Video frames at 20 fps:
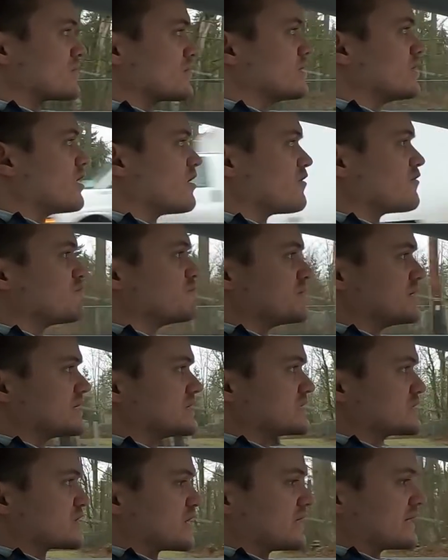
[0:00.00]
of me
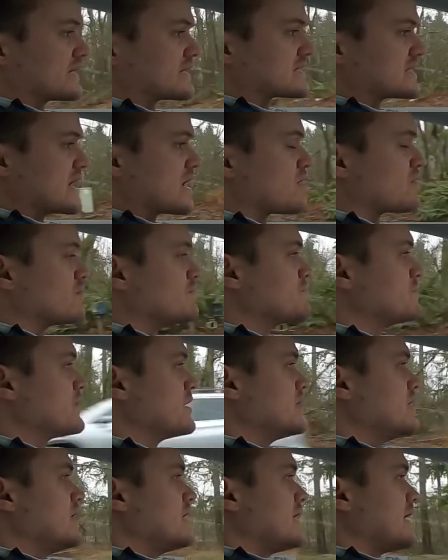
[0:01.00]
shutting it
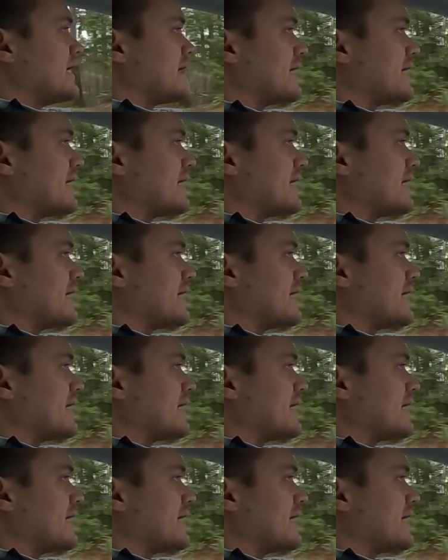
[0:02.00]
down.